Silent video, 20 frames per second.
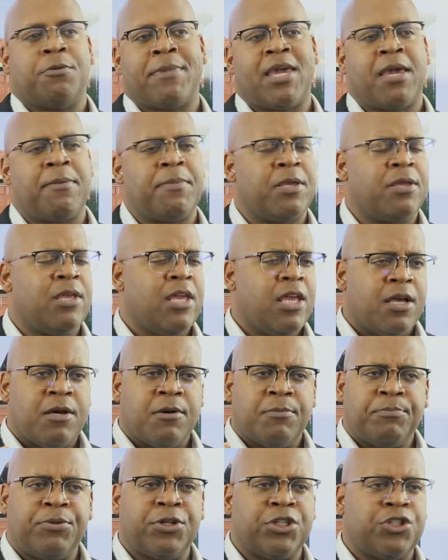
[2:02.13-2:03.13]
Maybe
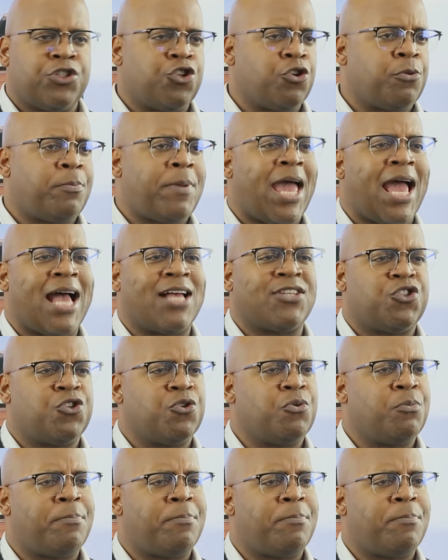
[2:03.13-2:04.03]
put your past due